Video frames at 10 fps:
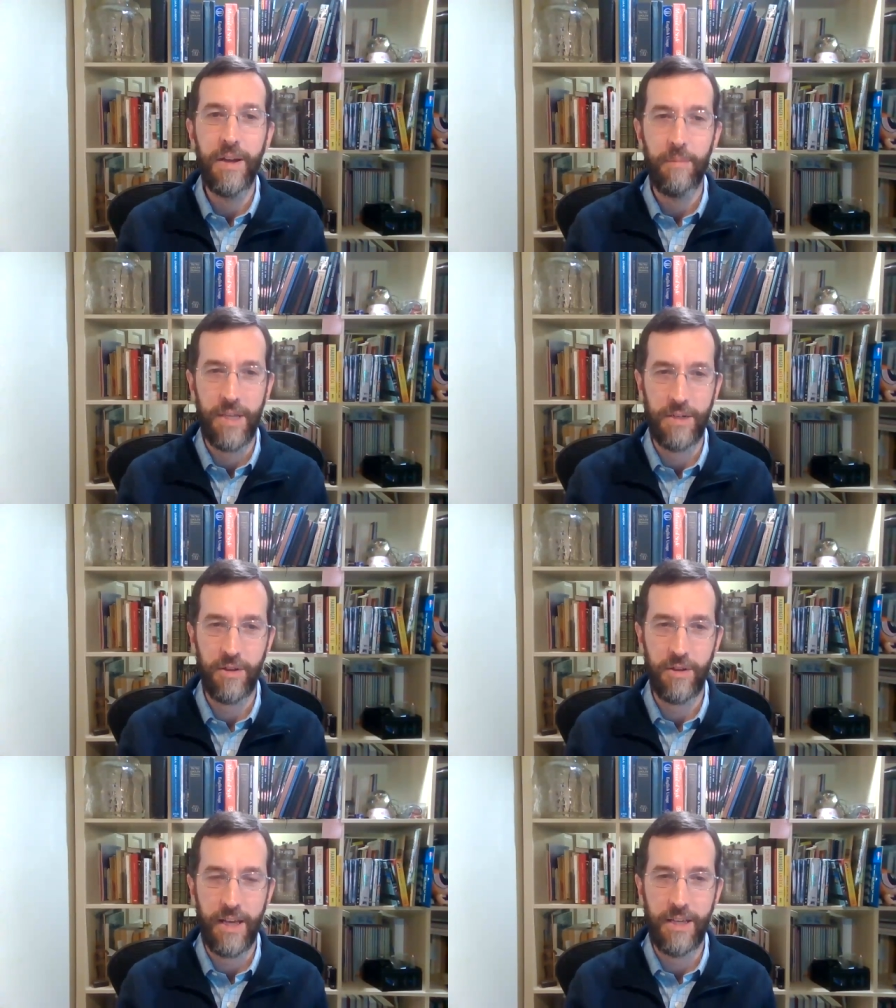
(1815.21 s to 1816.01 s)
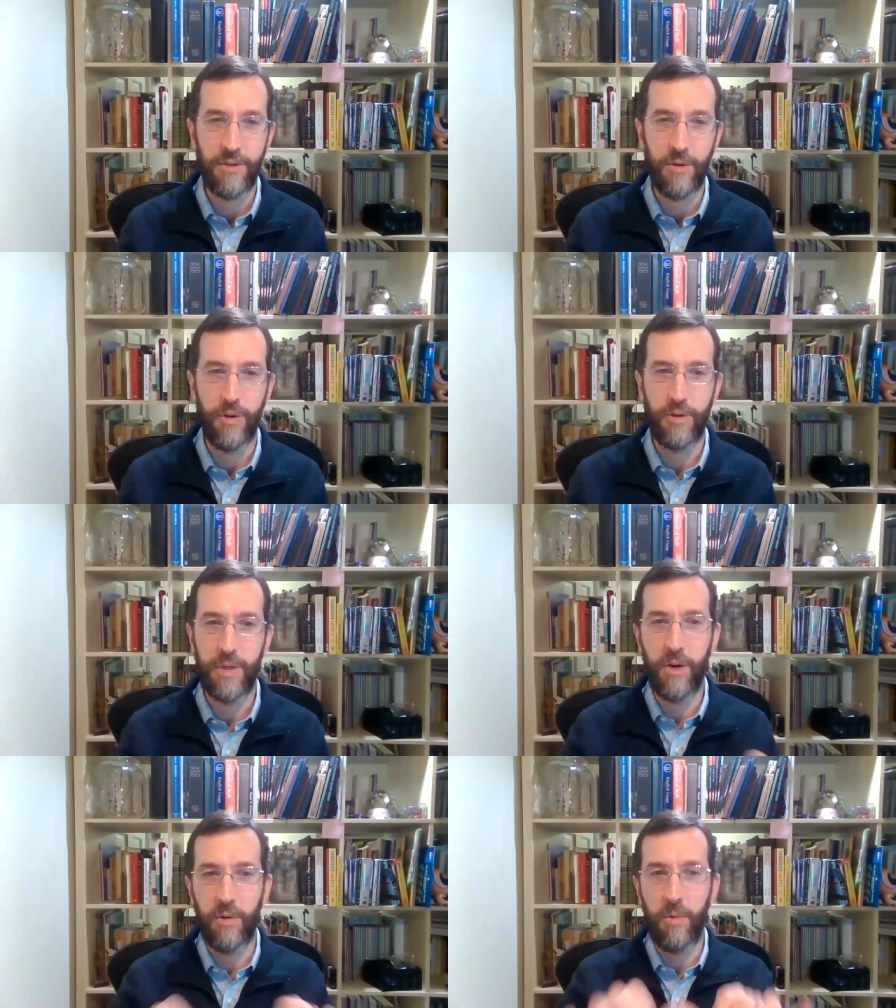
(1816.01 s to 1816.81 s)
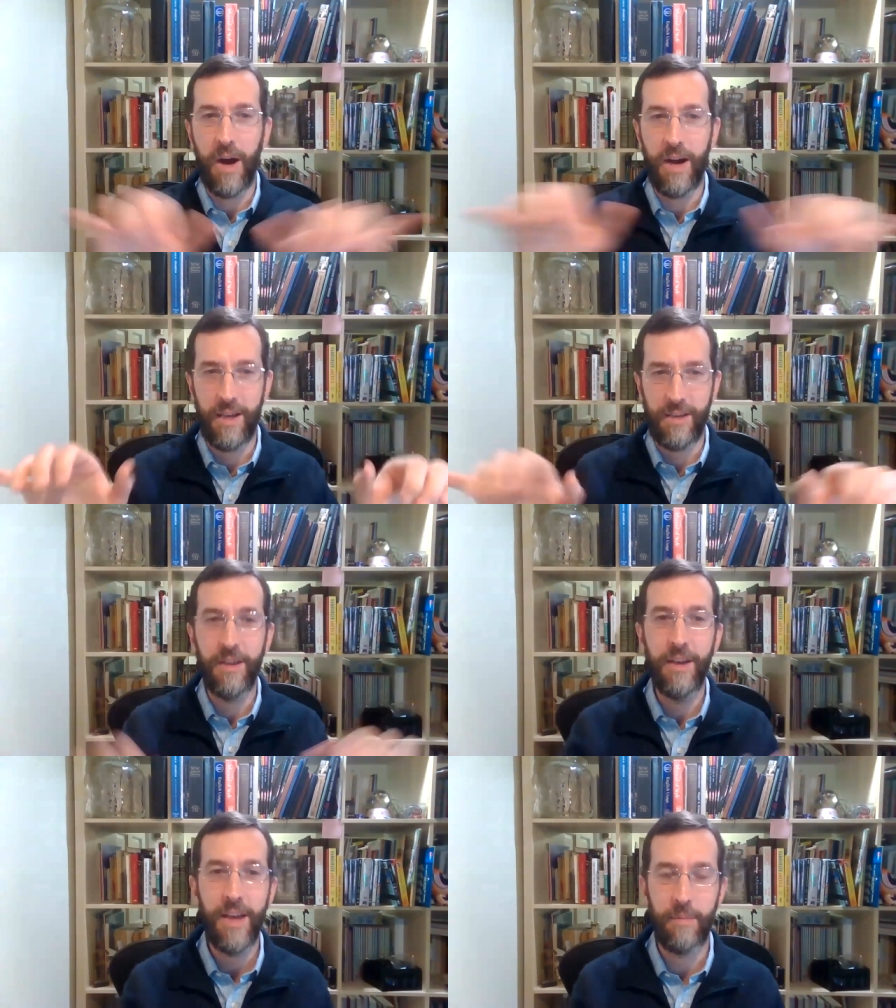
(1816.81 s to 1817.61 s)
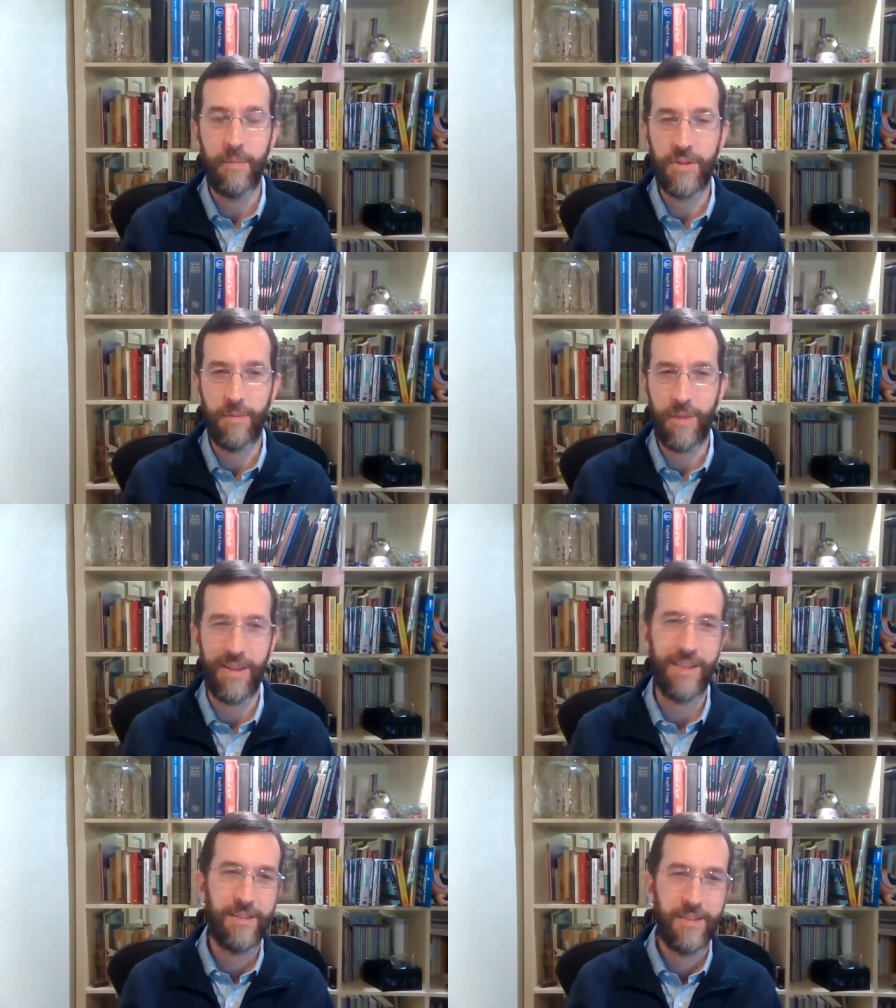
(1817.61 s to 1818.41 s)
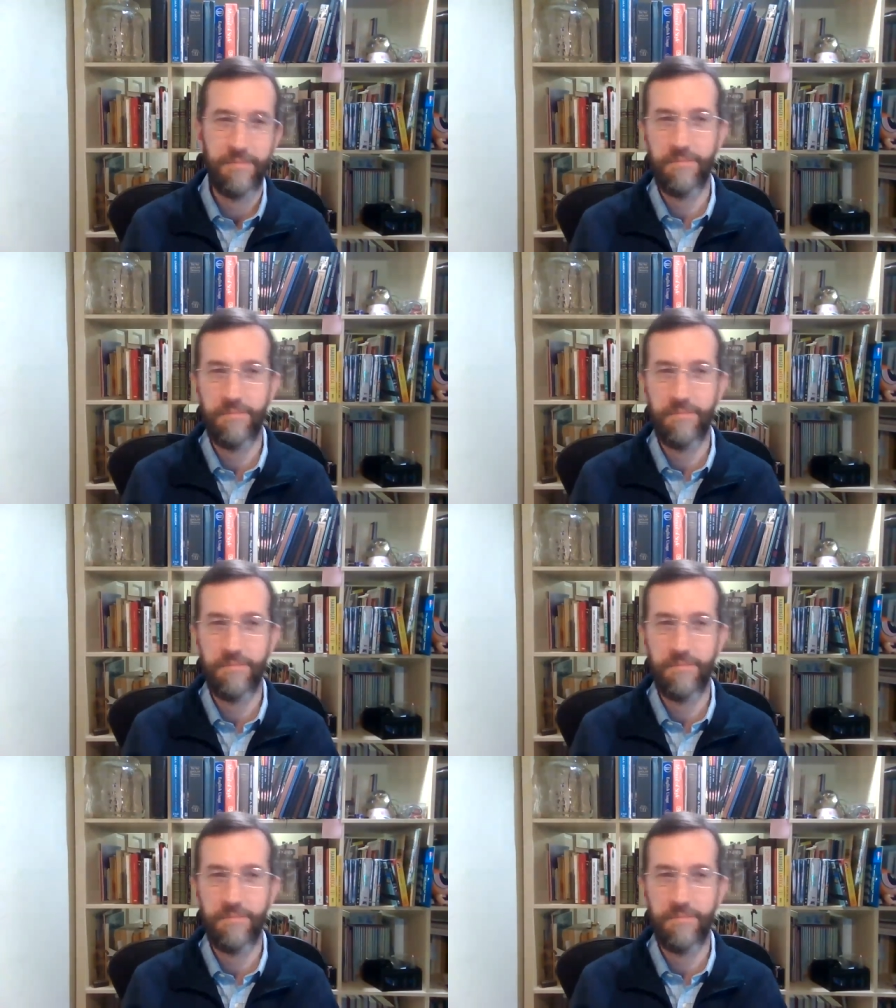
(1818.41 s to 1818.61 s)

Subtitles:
potential clients, or do we go wide and build something that's